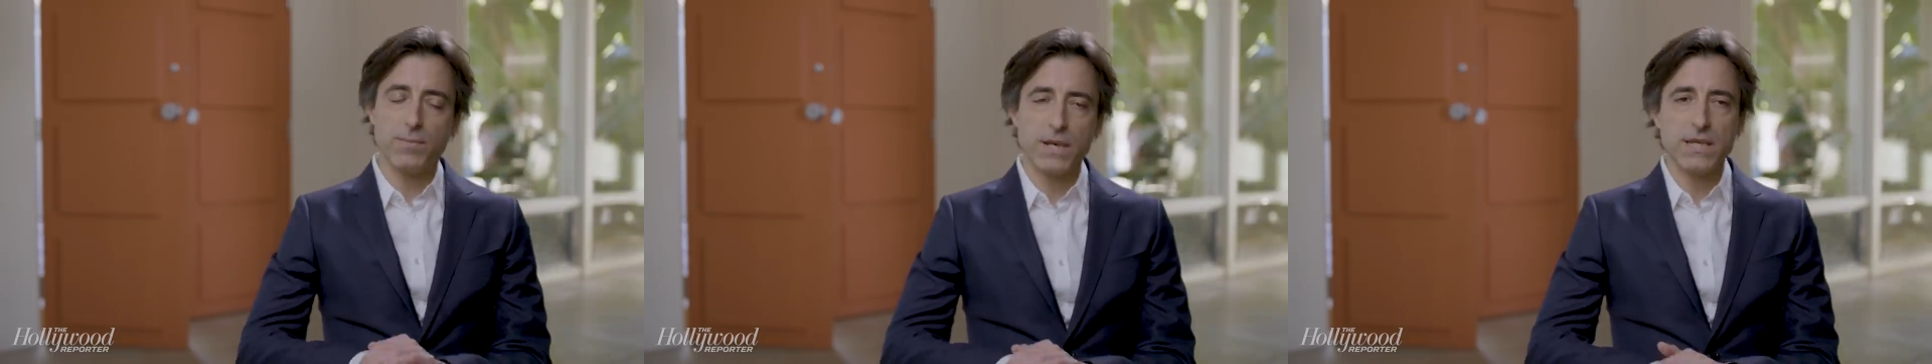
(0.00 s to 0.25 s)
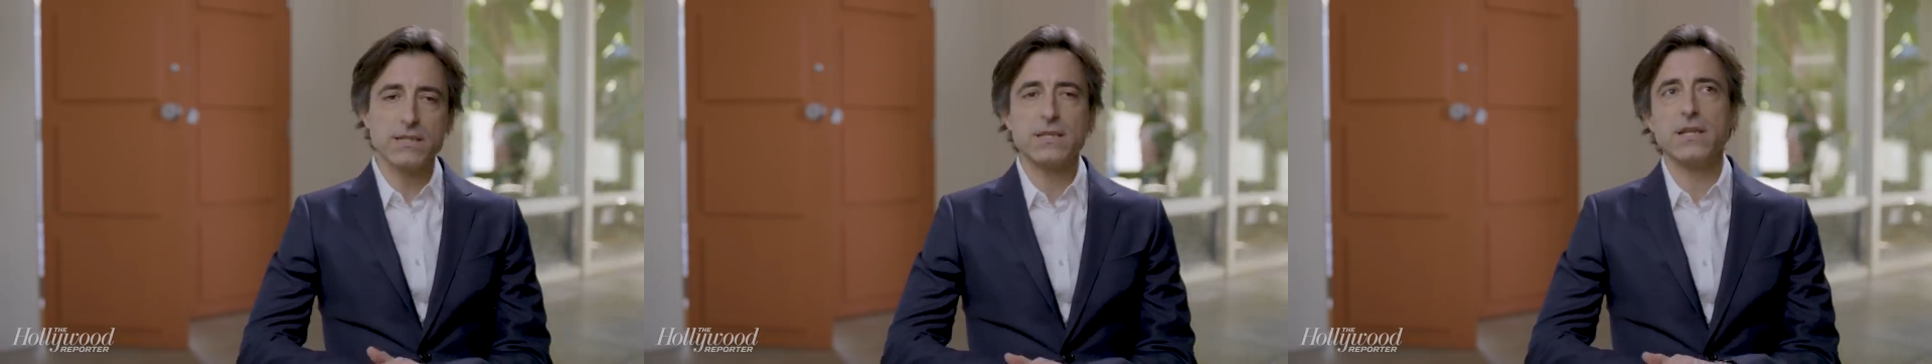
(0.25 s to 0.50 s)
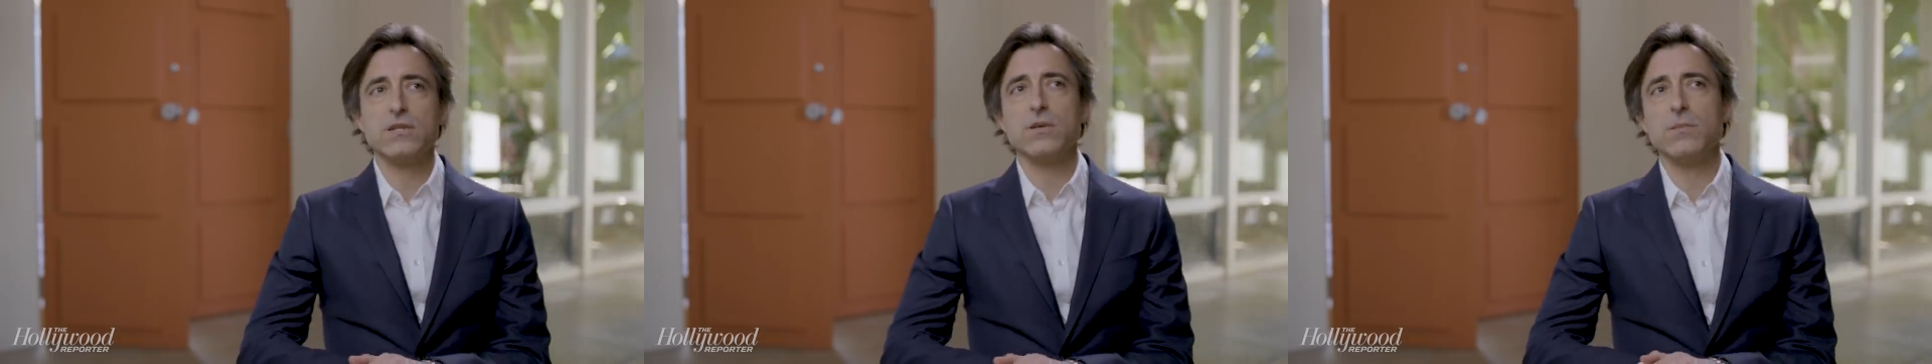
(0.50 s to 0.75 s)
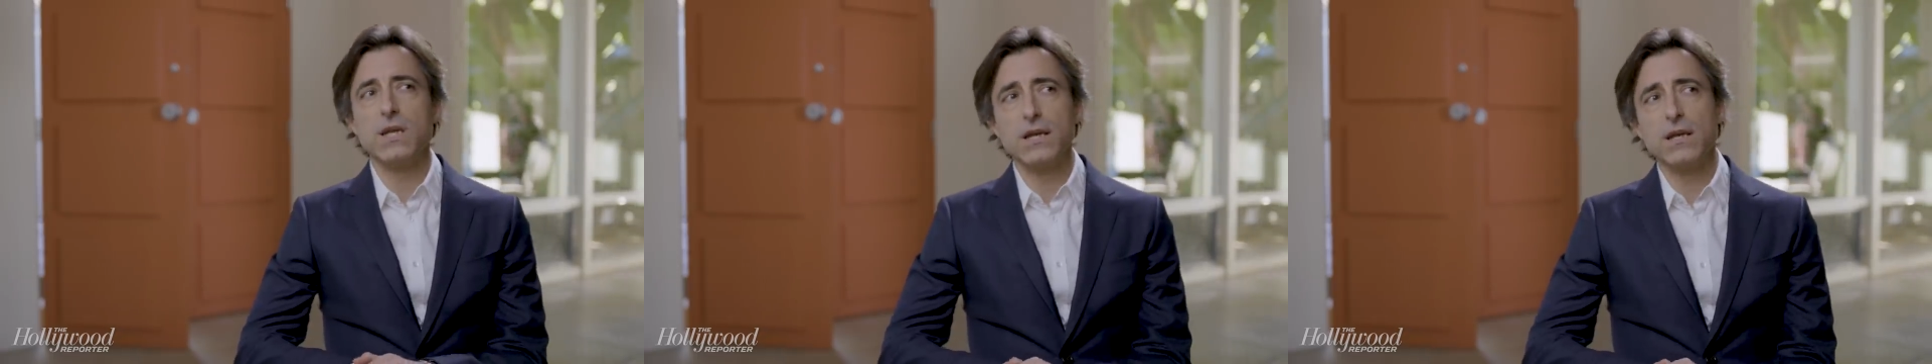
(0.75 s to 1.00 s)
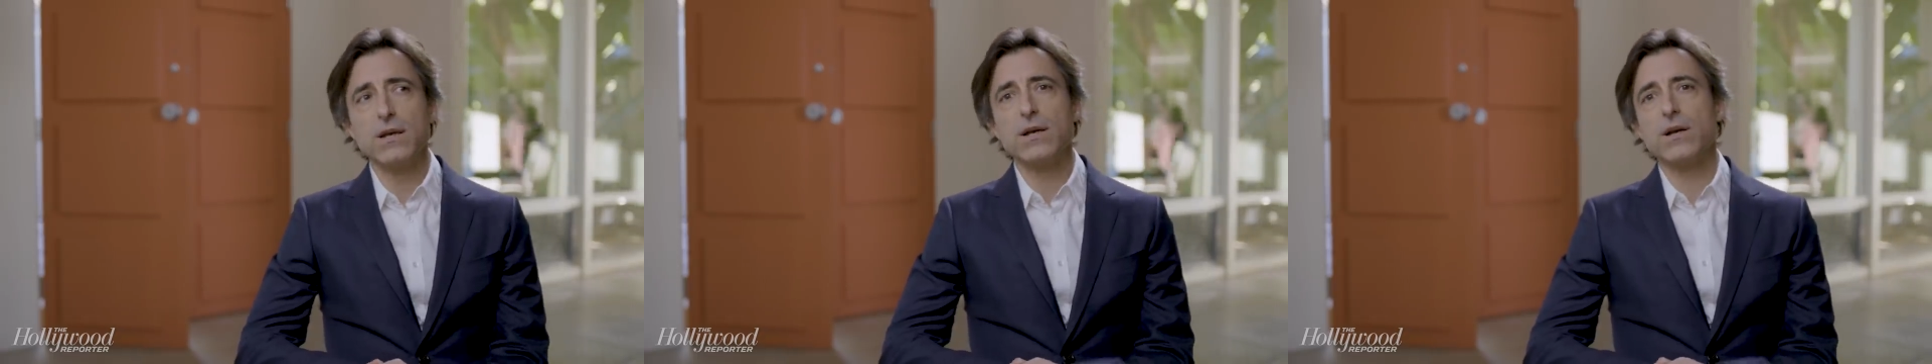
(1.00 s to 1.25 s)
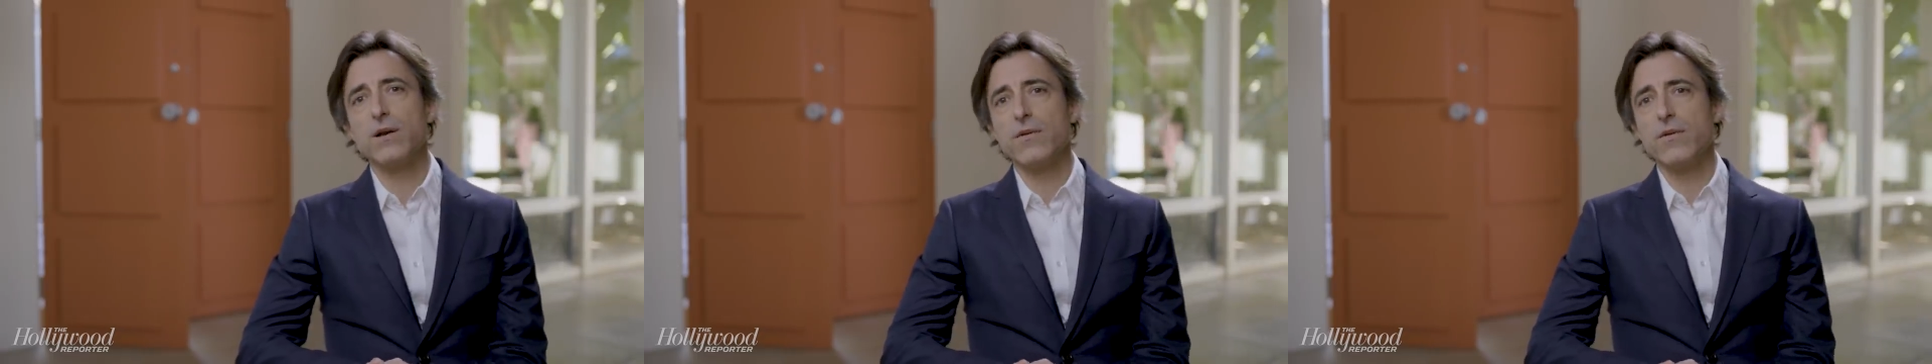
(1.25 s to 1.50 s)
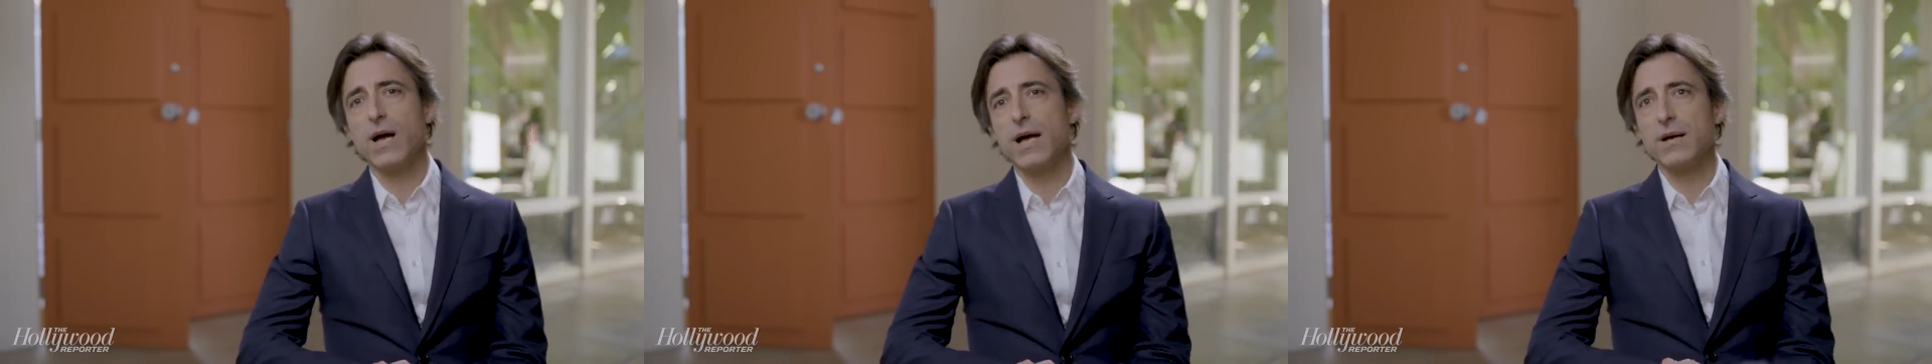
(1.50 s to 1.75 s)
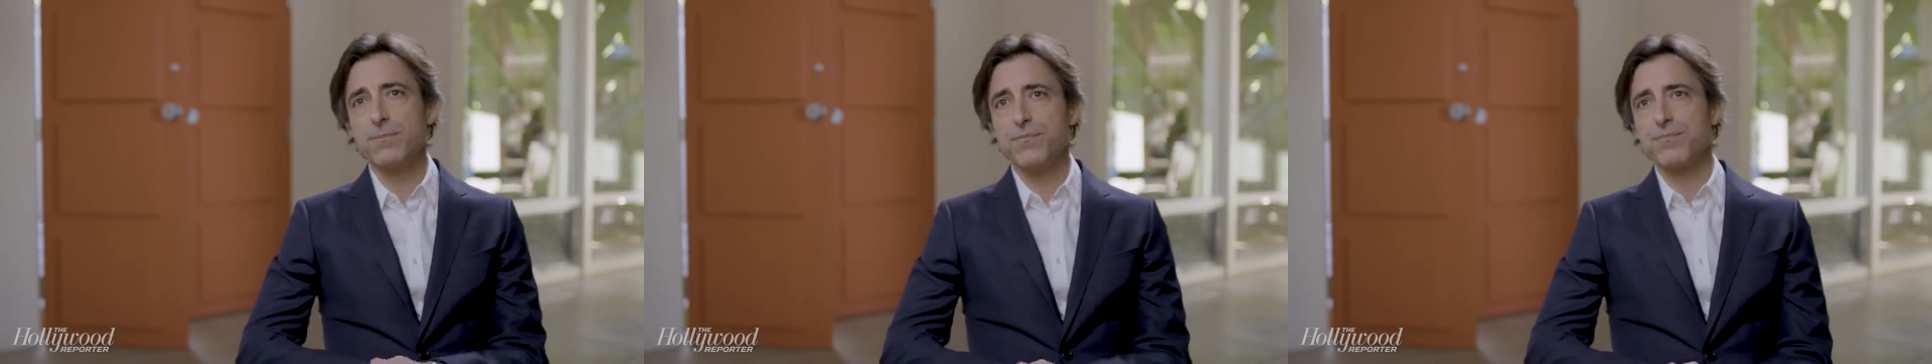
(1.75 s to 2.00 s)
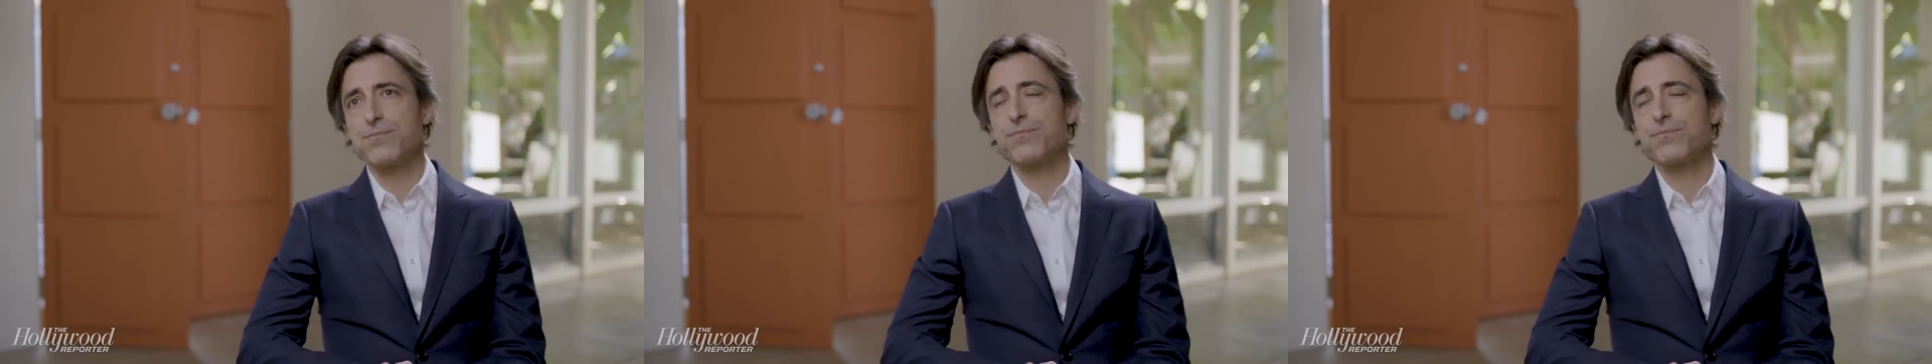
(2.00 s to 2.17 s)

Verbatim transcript: But he said to me, um,